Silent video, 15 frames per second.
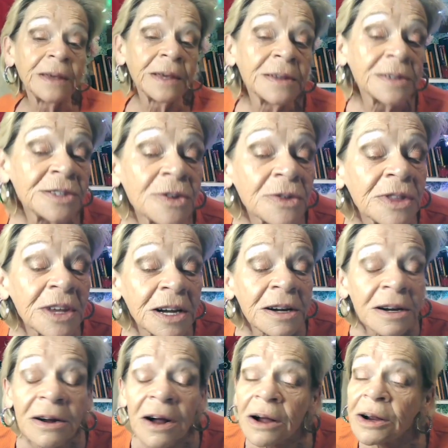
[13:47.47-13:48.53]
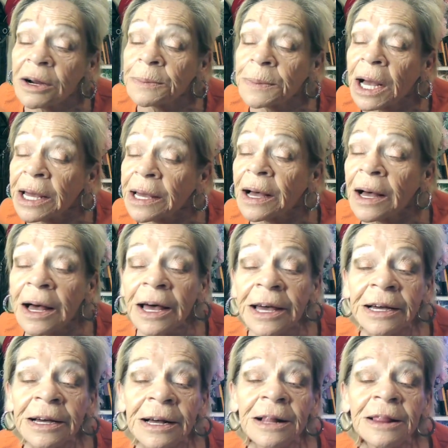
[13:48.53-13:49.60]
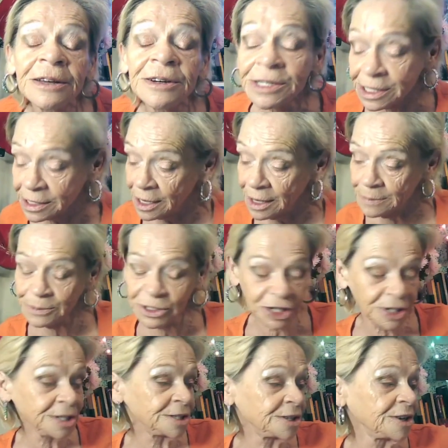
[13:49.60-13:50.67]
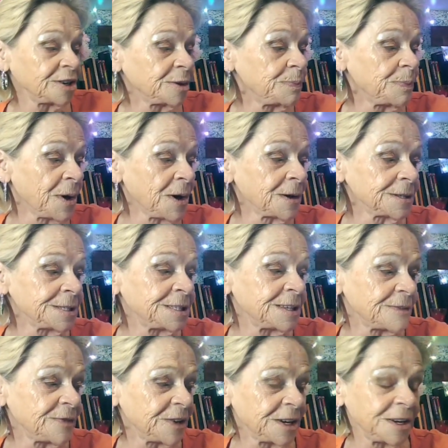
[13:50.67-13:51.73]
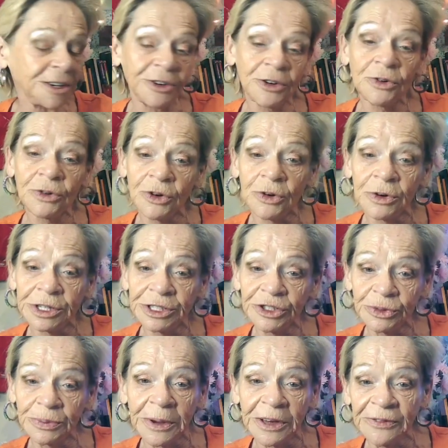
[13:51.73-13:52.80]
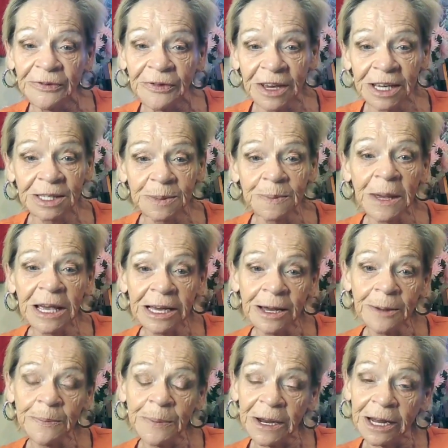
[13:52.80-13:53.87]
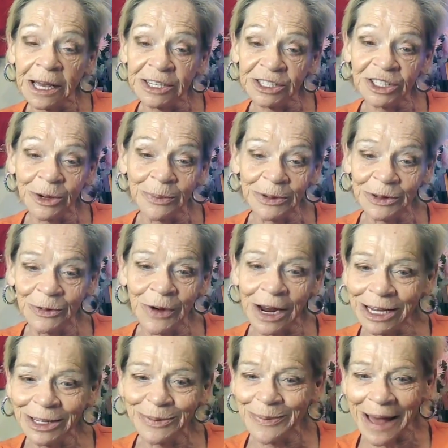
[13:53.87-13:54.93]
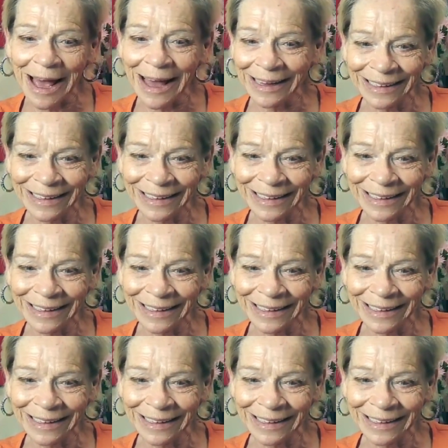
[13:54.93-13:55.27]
So there are my eye colors. I'm just going to pause the video, go and do my face makeup, and I shall be right back.